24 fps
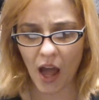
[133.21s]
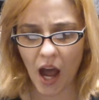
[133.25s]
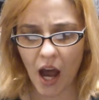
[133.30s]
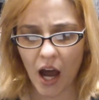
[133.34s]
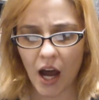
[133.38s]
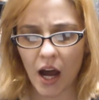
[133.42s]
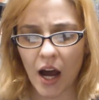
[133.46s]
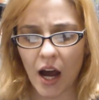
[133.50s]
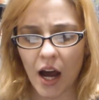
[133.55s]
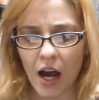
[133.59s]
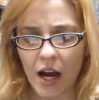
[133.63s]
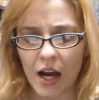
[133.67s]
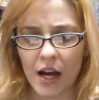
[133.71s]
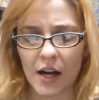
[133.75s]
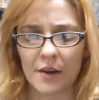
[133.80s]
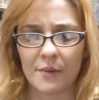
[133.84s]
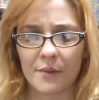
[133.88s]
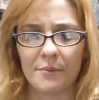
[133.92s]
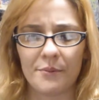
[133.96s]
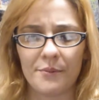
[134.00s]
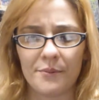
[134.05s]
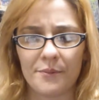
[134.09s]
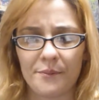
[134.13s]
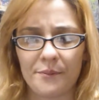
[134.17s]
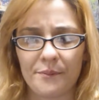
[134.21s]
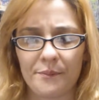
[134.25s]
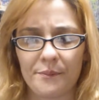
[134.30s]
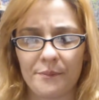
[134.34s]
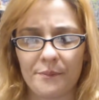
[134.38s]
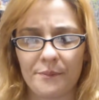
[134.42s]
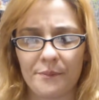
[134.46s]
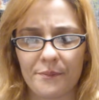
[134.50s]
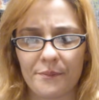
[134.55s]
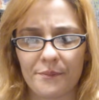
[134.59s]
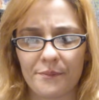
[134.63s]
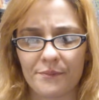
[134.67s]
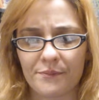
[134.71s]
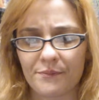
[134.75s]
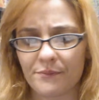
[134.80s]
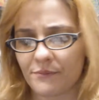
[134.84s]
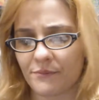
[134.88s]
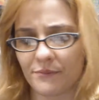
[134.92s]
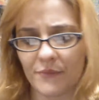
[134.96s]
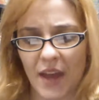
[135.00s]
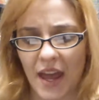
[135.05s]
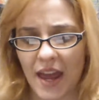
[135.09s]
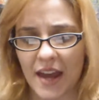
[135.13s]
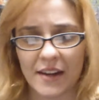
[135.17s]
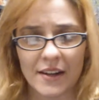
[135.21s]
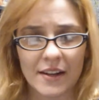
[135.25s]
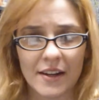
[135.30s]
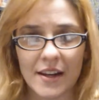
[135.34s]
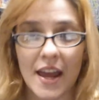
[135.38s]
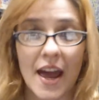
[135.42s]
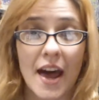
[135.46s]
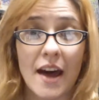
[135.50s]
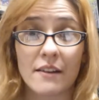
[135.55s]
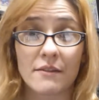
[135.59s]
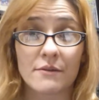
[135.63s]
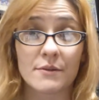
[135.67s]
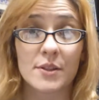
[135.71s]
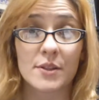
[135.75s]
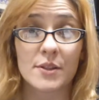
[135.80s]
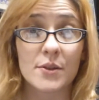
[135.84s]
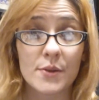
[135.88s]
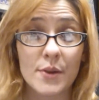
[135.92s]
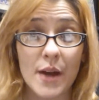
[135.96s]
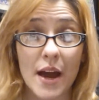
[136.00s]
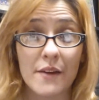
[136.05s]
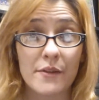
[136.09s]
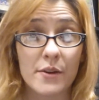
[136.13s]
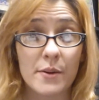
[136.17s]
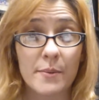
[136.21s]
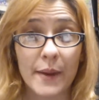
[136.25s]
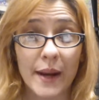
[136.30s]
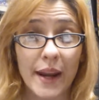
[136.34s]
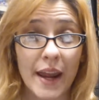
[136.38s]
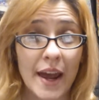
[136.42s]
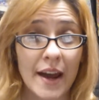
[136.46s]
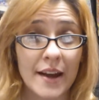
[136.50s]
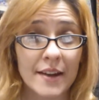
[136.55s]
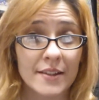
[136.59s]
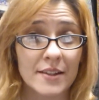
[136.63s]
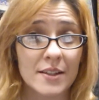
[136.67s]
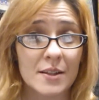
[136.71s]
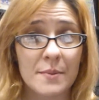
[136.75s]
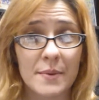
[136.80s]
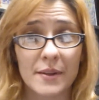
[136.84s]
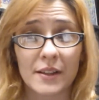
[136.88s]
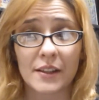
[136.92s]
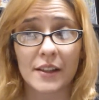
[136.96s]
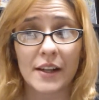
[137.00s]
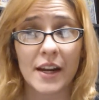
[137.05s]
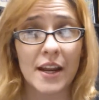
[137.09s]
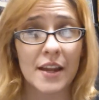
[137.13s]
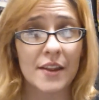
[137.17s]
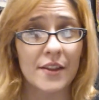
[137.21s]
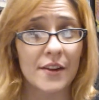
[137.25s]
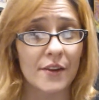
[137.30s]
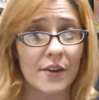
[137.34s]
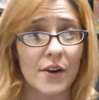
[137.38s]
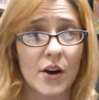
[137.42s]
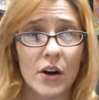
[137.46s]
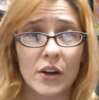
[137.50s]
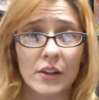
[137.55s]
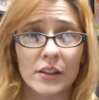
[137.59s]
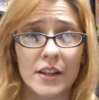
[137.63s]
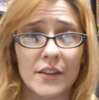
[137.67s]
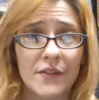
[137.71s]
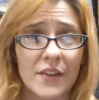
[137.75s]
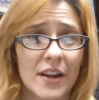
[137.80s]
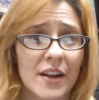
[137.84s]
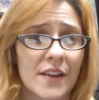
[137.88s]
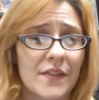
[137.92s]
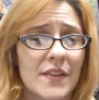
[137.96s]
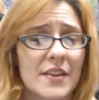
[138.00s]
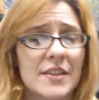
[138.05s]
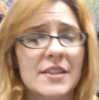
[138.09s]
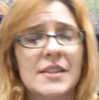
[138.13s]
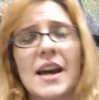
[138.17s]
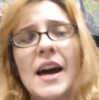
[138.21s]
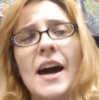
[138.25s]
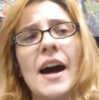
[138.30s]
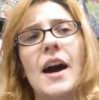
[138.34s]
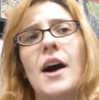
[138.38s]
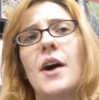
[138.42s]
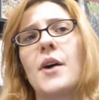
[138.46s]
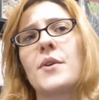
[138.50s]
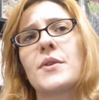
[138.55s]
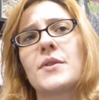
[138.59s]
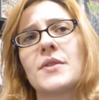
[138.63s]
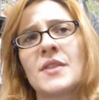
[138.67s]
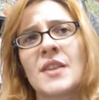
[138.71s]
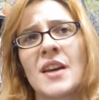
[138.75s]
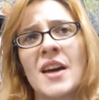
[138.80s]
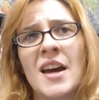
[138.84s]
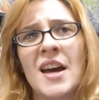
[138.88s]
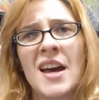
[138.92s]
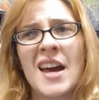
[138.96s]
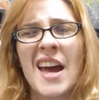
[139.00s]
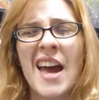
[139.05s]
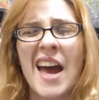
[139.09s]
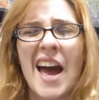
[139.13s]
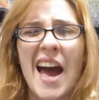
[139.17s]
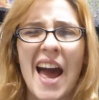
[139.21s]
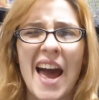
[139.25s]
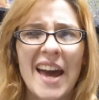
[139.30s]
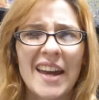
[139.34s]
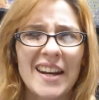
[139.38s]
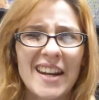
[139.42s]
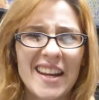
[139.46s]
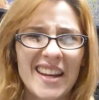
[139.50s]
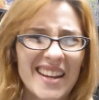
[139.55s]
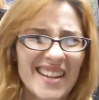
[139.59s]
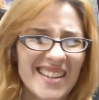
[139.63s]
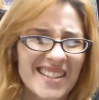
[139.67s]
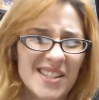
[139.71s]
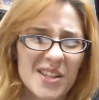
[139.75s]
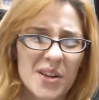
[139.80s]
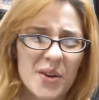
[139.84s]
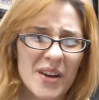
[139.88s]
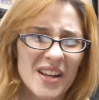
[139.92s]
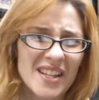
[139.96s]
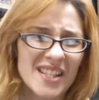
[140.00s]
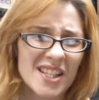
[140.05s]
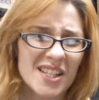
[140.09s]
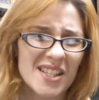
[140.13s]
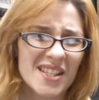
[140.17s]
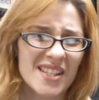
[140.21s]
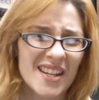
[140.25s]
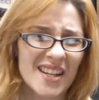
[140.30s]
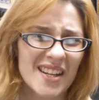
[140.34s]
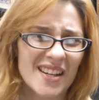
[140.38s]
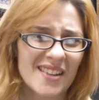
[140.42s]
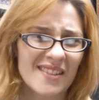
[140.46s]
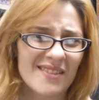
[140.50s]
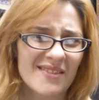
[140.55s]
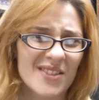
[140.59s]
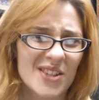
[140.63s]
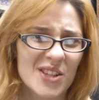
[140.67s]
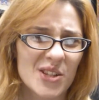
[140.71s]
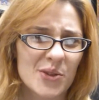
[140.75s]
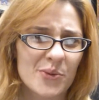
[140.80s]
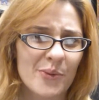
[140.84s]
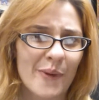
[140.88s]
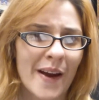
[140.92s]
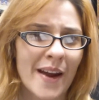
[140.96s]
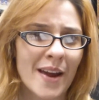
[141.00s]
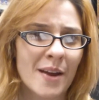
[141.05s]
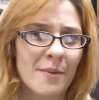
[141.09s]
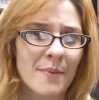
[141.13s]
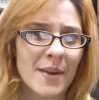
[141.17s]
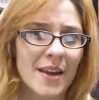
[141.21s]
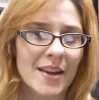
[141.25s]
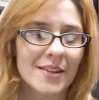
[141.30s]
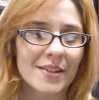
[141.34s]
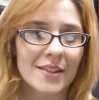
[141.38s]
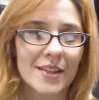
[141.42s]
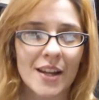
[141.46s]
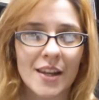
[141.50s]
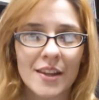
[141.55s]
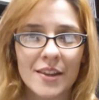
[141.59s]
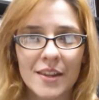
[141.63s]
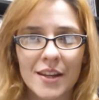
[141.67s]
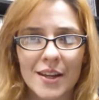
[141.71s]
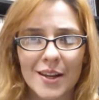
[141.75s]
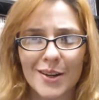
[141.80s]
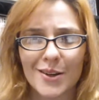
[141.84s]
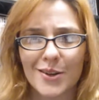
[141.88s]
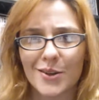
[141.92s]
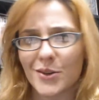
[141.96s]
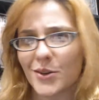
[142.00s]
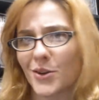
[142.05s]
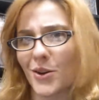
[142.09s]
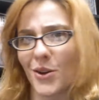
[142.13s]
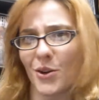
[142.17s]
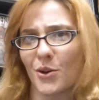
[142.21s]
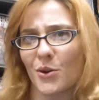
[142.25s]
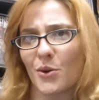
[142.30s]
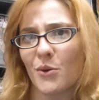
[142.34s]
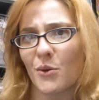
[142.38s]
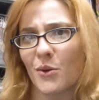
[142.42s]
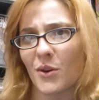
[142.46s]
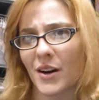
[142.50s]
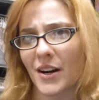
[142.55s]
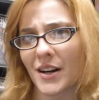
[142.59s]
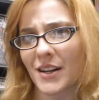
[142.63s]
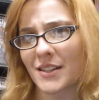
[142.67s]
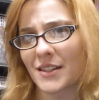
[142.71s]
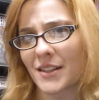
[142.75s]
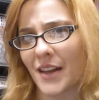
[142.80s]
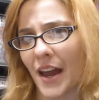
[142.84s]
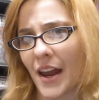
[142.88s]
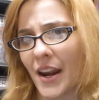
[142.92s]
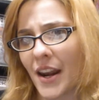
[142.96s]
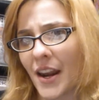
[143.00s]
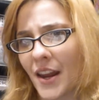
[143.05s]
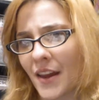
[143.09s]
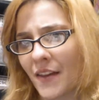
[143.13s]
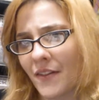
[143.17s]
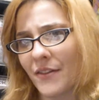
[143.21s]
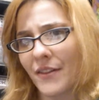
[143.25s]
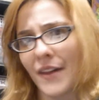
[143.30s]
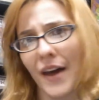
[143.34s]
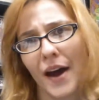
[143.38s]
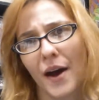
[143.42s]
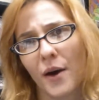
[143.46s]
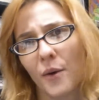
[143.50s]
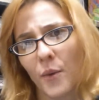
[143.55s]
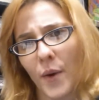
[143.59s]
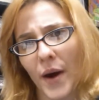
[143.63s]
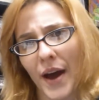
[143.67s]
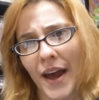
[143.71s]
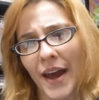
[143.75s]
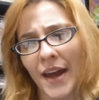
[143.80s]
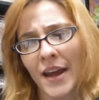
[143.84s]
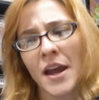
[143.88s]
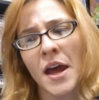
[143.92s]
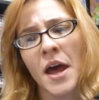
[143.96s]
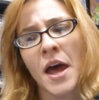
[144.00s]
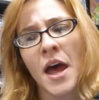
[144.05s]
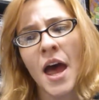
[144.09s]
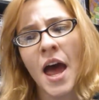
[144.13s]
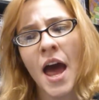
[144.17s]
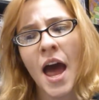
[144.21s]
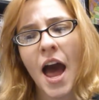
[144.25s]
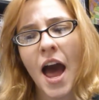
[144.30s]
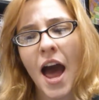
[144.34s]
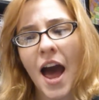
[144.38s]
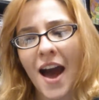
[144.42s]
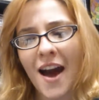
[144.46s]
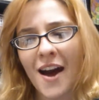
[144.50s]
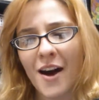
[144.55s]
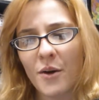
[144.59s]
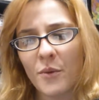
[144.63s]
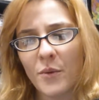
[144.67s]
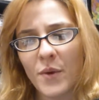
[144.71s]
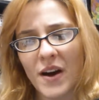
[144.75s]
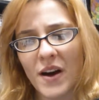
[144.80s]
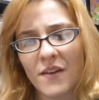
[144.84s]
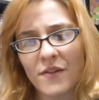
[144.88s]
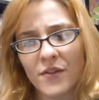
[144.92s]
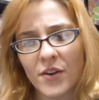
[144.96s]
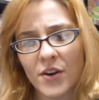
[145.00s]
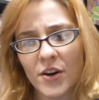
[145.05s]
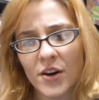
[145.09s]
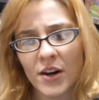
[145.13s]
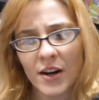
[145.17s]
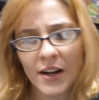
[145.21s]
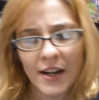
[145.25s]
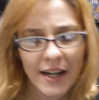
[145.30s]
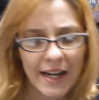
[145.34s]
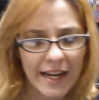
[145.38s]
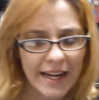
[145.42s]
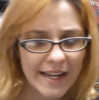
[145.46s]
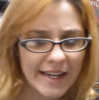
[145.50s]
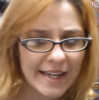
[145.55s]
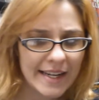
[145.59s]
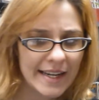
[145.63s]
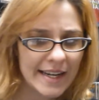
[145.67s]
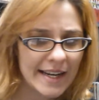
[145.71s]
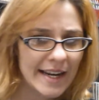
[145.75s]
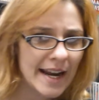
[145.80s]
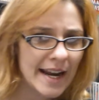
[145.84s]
And yeah, so everybody has an ability, they're all living in this house, and so it just didn't strike me as anything new or exciting in that way. However, it